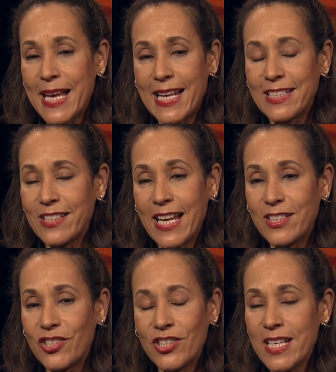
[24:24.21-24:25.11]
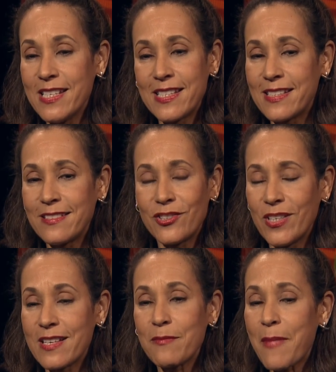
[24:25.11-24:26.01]
and and she's
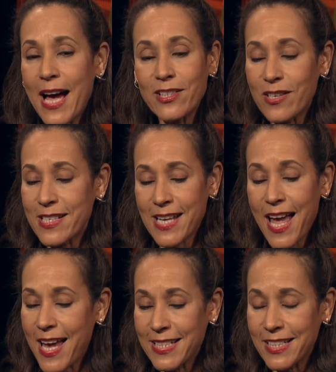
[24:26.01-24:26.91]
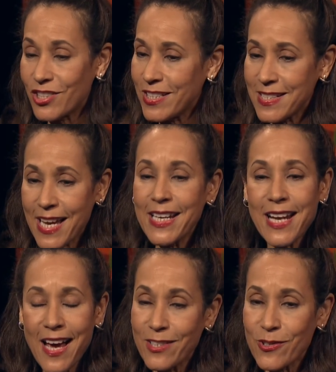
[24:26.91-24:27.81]
she doesn't mind our saying that she's 89